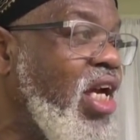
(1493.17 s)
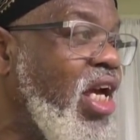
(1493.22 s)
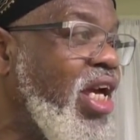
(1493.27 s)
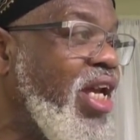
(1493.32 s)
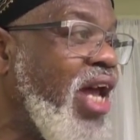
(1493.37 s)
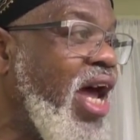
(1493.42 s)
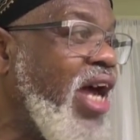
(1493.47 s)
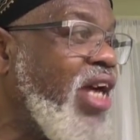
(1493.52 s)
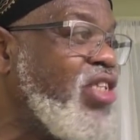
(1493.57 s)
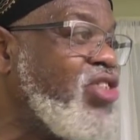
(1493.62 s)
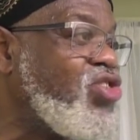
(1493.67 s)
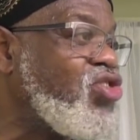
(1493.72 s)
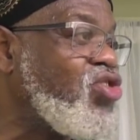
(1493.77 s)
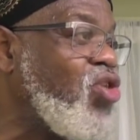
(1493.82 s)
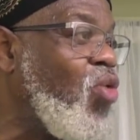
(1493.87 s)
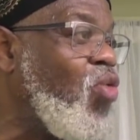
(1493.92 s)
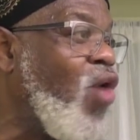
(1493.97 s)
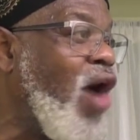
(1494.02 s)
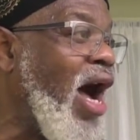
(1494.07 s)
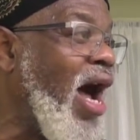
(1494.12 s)
And I used
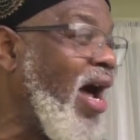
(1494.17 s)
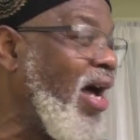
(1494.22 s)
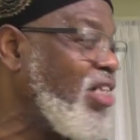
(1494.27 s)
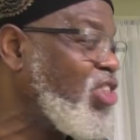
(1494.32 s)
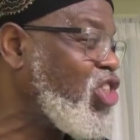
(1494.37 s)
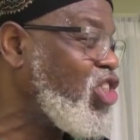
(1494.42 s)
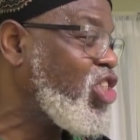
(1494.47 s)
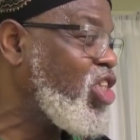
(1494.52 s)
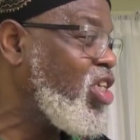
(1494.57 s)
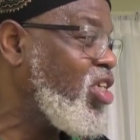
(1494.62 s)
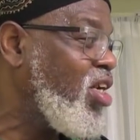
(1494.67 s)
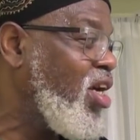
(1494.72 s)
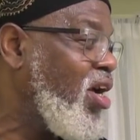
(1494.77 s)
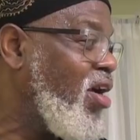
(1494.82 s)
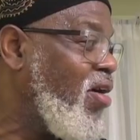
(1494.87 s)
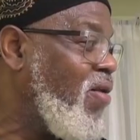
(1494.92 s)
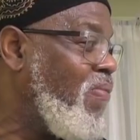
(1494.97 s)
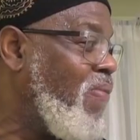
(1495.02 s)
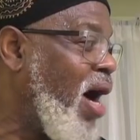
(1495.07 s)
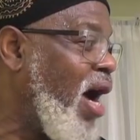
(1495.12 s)
to watch
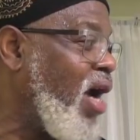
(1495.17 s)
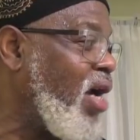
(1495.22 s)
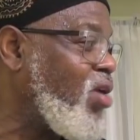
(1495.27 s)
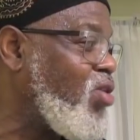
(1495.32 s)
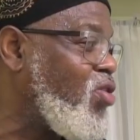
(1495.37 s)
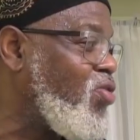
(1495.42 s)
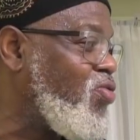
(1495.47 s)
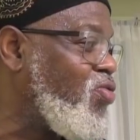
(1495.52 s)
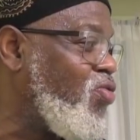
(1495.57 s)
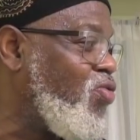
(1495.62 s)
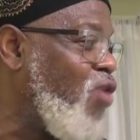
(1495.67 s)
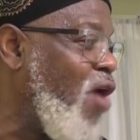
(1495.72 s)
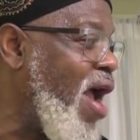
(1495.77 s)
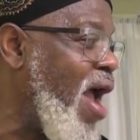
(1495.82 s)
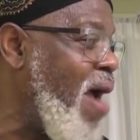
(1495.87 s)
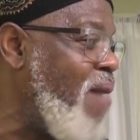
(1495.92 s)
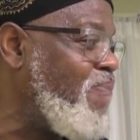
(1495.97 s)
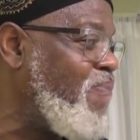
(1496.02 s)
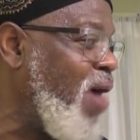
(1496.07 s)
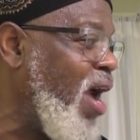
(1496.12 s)
my
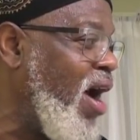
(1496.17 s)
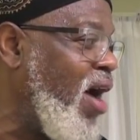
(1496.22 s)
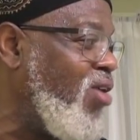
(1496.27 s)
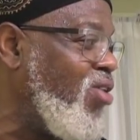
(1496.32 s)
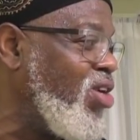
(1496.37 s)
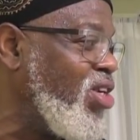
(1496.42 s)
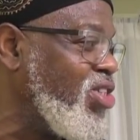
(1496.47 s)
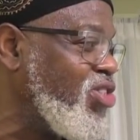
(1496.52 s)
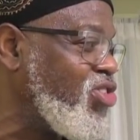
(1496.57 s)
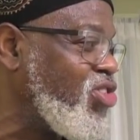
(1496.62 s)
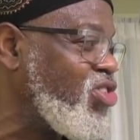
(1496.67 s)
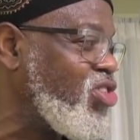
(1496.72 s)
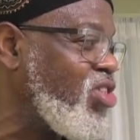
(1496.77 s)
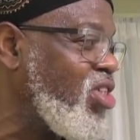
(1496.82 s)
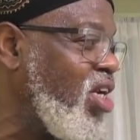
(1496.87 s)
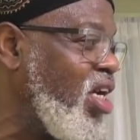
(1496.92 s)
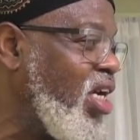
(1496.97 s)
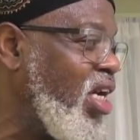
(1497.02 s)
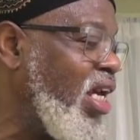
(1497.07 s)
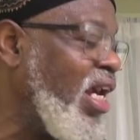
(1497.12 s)

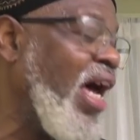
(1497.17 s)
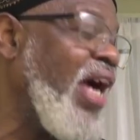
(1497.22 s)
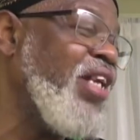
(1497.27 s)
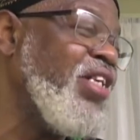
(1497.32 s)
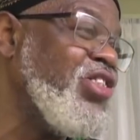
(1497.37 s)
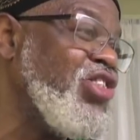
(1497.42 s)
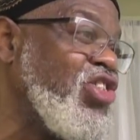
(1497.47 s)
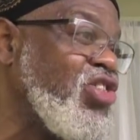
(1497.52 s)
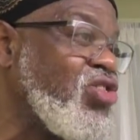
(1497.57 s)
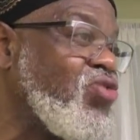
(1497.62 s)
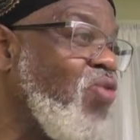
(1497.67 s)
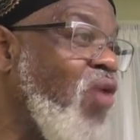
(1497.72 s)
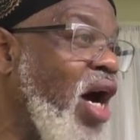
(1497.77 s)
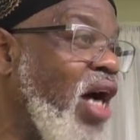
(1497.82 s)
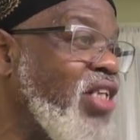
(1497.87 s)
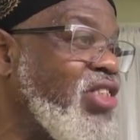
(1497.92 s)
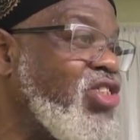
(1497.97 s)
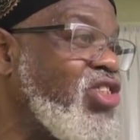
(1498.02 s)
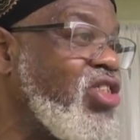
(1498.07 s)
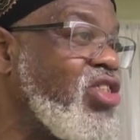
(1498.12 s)
grandparents And I didn't just
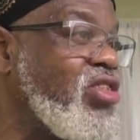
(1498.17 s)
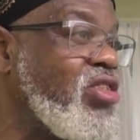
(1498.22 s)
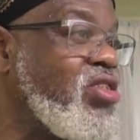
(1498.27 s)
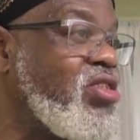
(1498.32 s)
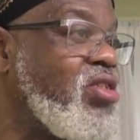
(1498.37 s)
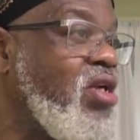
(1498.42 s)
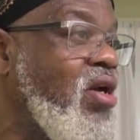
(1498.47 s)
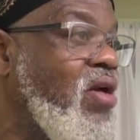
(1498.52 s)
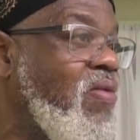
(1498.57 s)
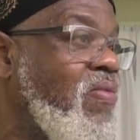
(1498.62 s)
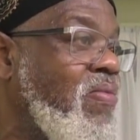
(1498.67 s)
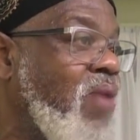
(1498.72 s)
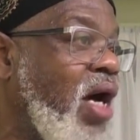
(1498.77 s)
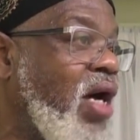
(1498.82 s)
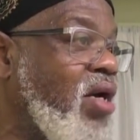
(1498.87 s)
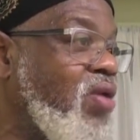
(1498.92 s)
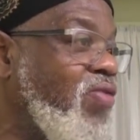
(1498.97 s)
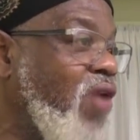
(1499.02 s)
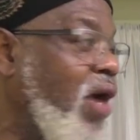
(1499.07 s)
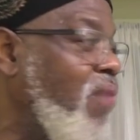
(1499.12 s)
watch because
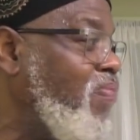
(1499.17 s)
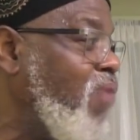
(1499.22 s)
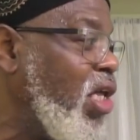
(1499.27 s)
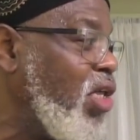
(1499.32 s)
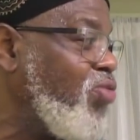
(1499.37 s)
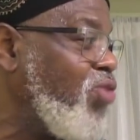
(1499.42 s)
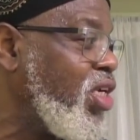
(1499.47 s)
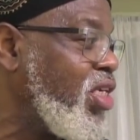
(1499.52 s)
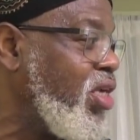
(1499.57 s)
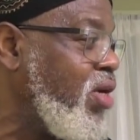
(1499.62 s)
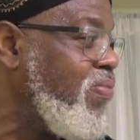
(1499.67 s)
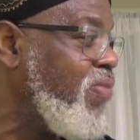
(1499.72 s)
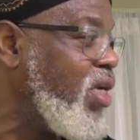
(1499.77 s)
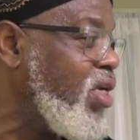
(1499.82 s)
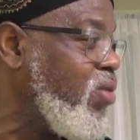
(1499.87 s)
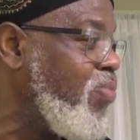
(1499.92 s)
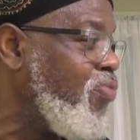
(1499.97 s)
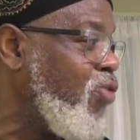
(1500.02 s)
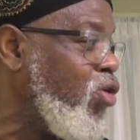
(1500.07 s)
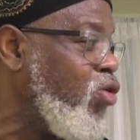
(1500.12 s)
my grandmother would give me the